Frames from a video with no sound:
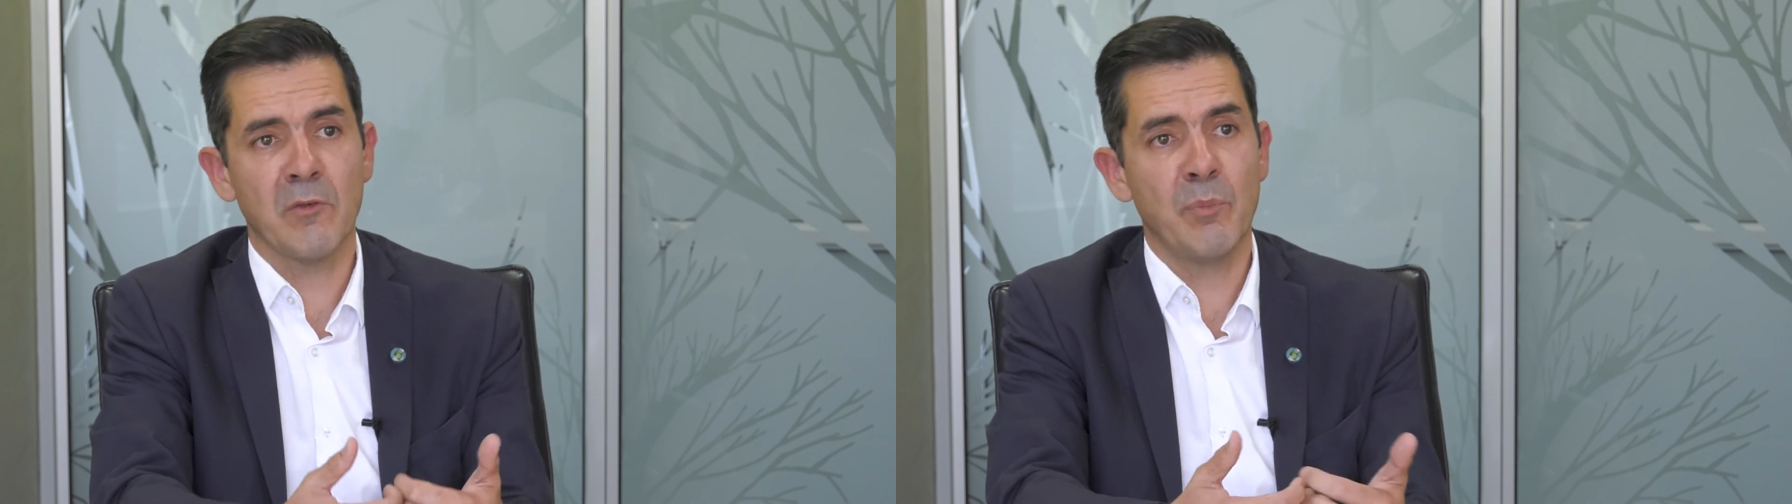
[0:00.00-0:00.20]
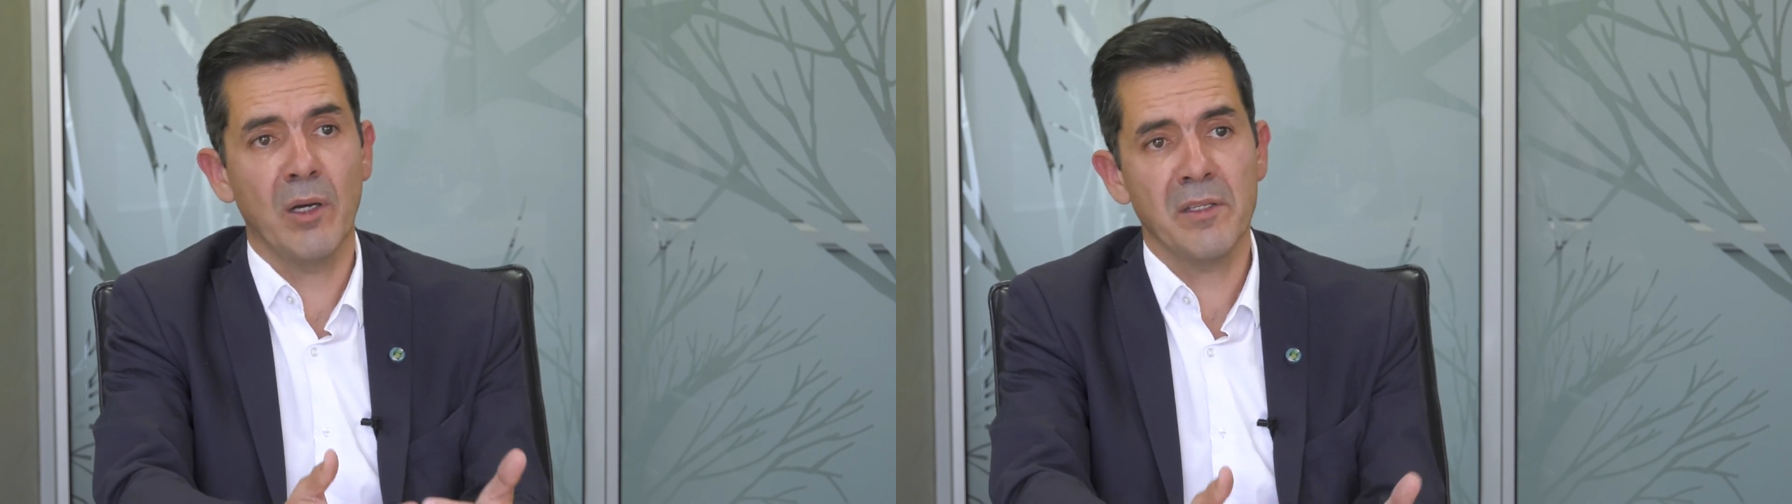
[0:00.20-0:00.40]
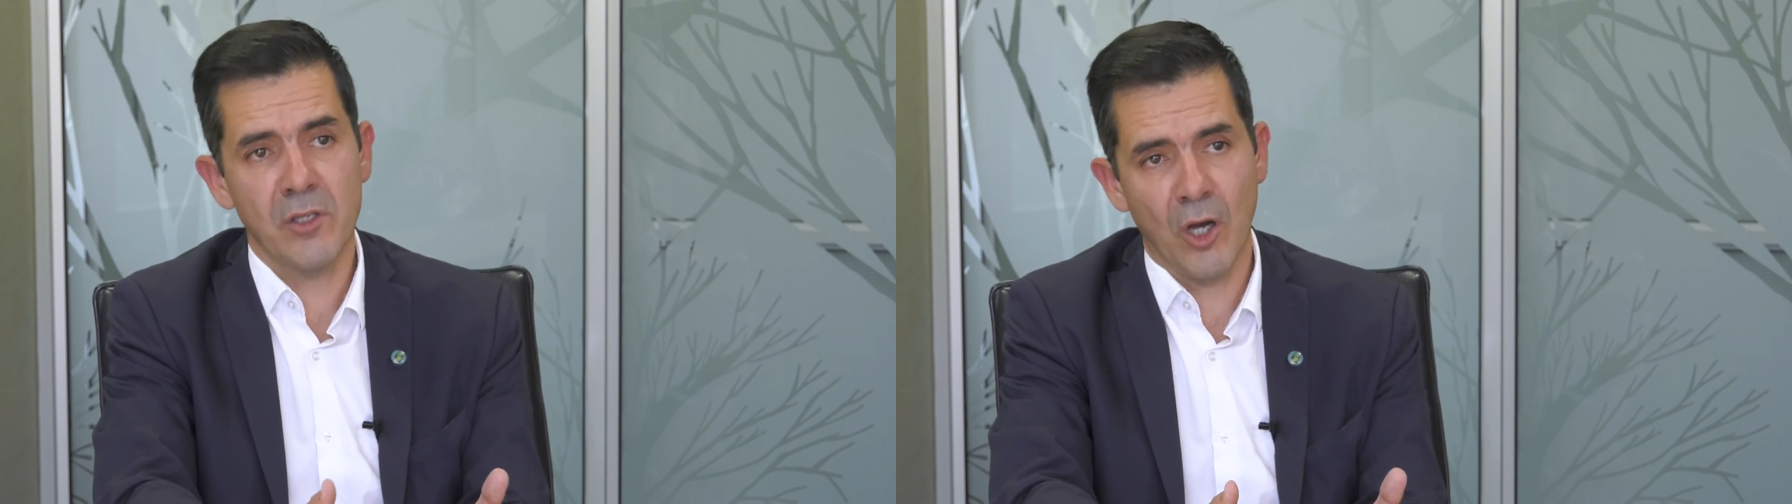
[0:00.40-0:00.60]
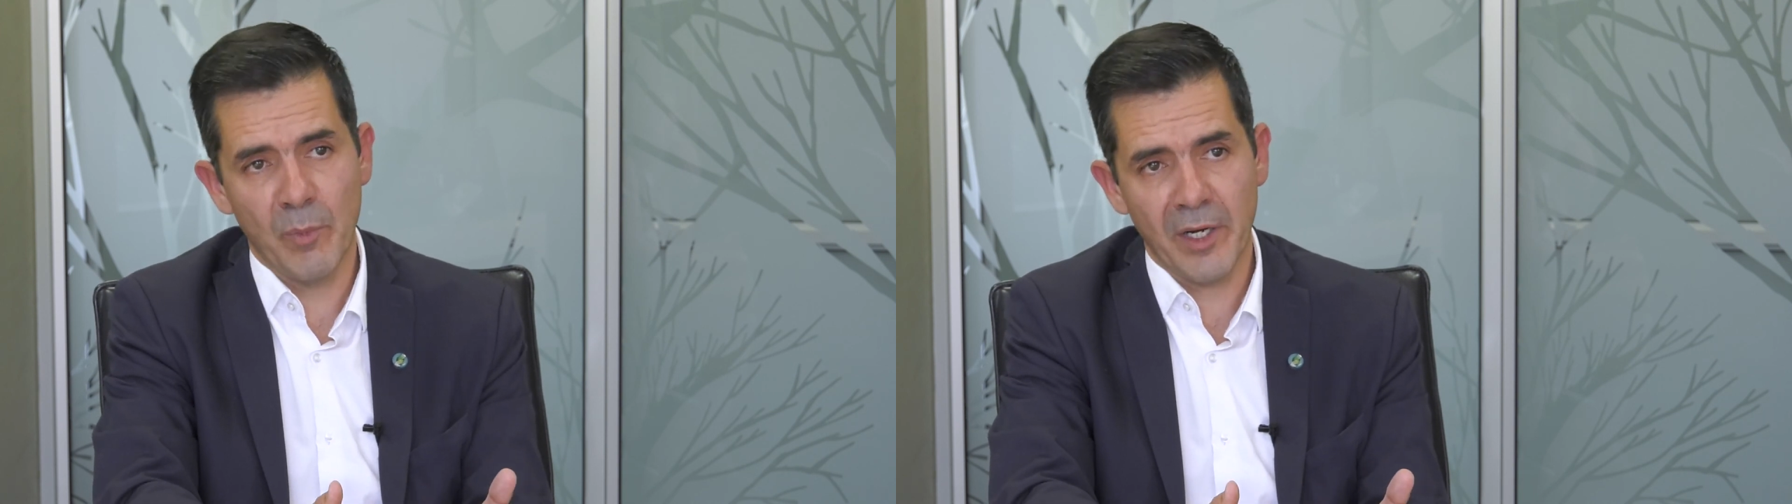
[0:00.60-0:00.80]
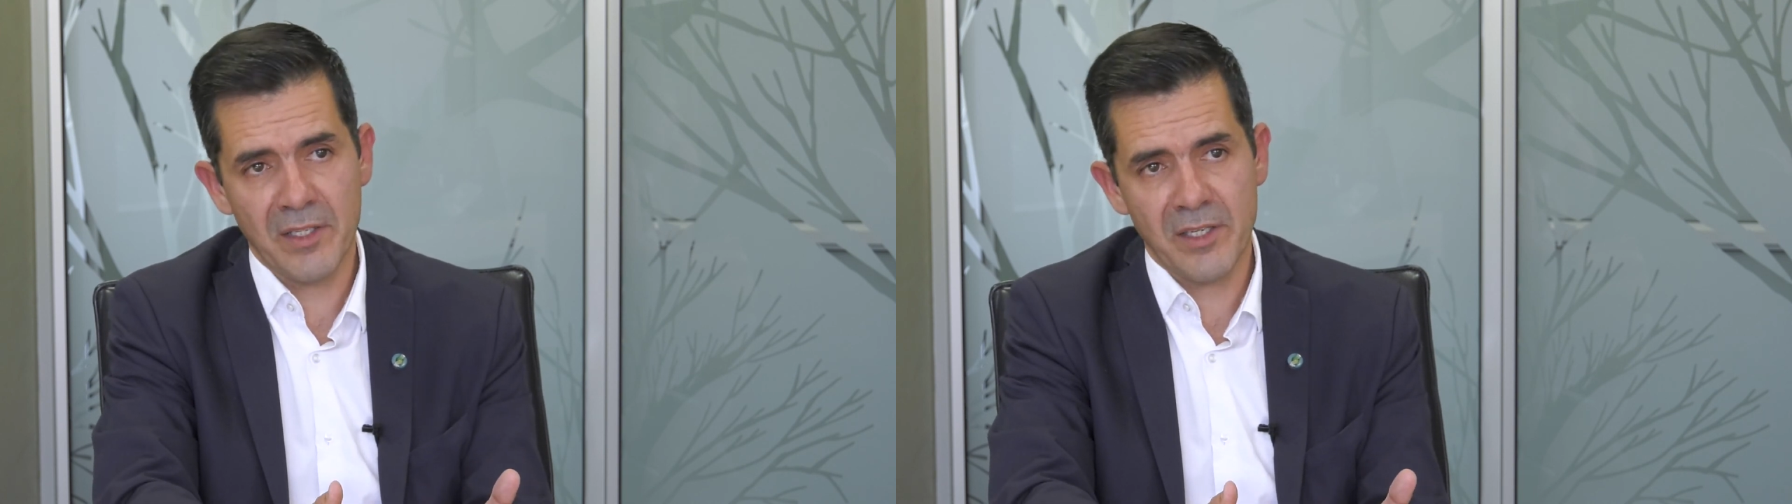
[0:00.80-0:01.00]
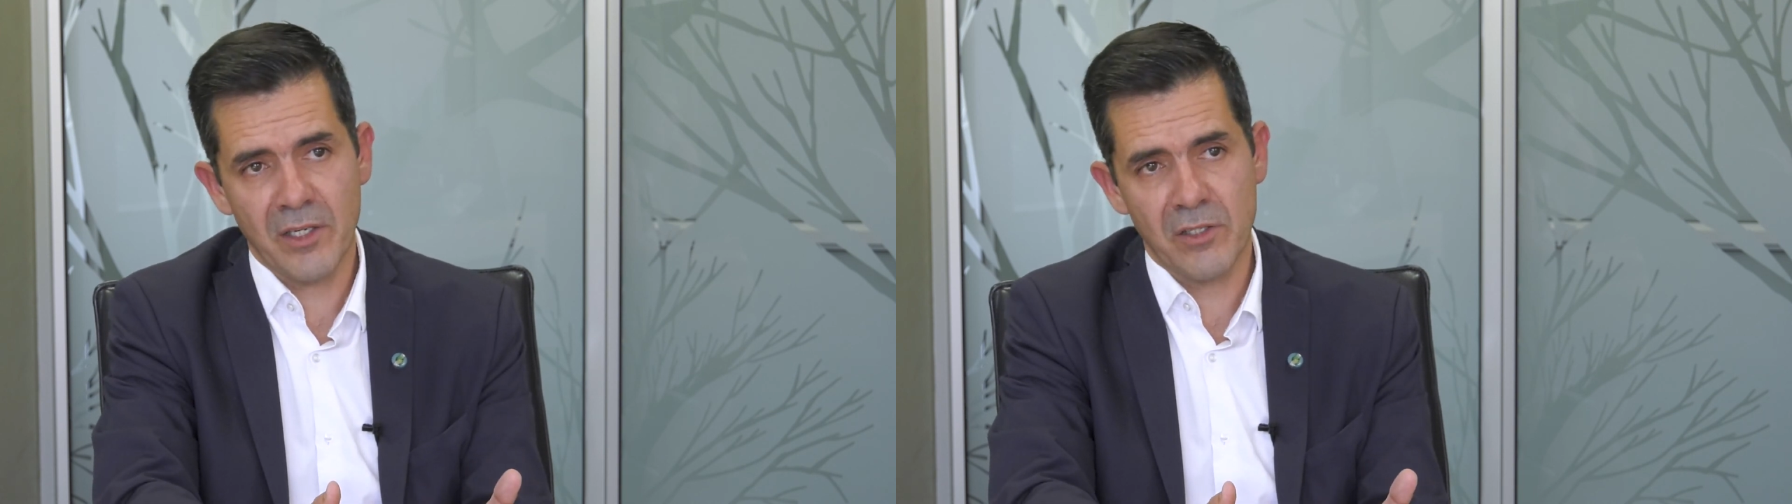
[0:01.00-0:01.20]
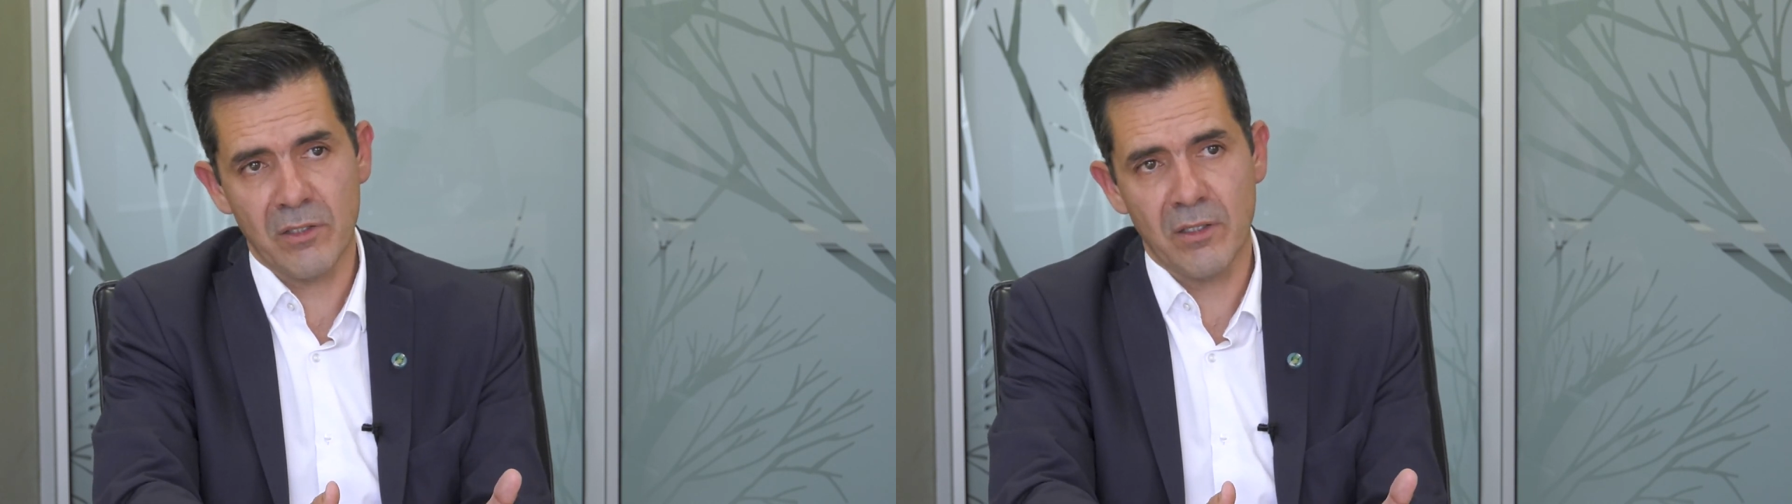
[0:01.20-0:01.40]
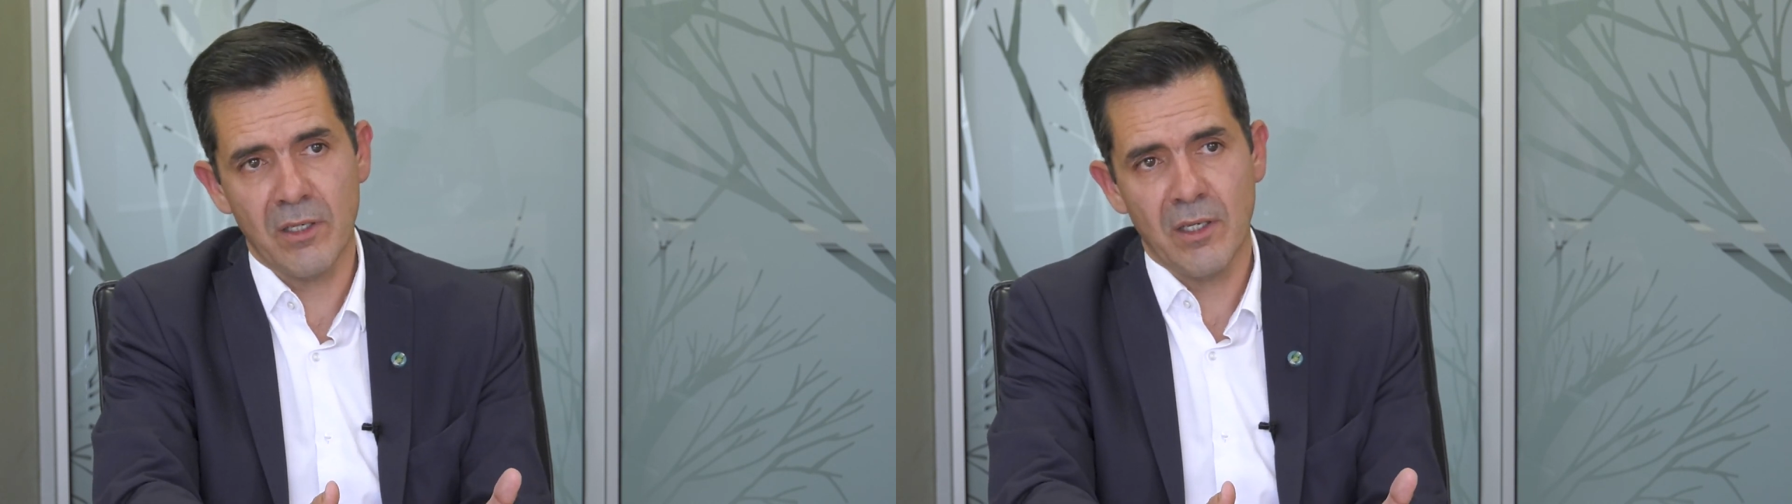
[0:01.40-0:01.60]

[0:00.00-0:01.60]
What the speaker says: of policy harmonization